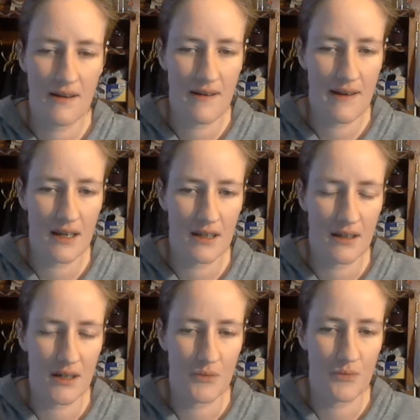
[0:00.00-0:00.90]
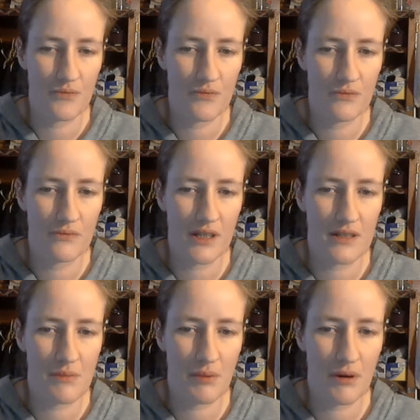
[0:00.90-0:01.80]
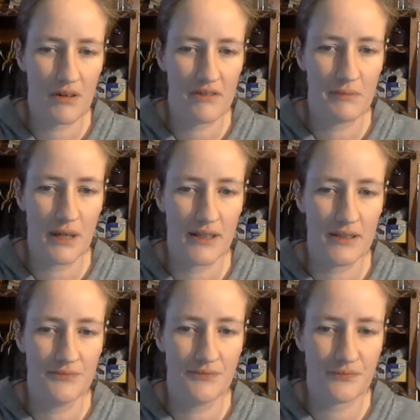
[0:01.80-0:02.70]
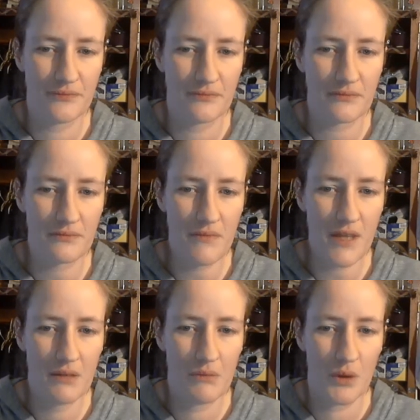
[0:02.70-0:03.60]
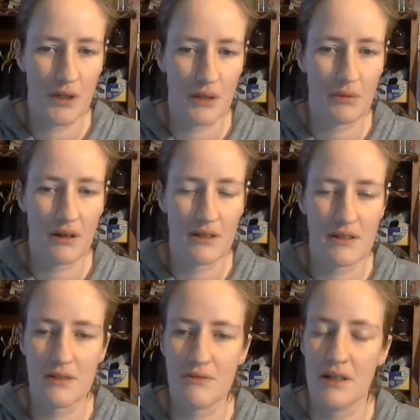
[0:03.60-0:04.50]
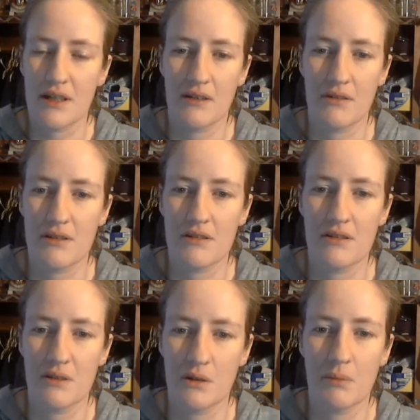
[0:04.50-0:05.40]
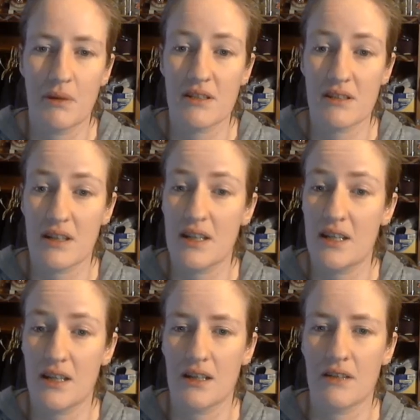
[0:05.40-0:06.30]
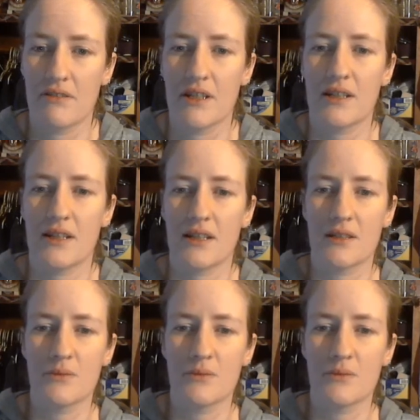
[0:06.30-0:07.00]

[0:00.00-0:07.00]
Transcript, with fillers: And um, that's part of my morning process right now is to do the best that I can every day.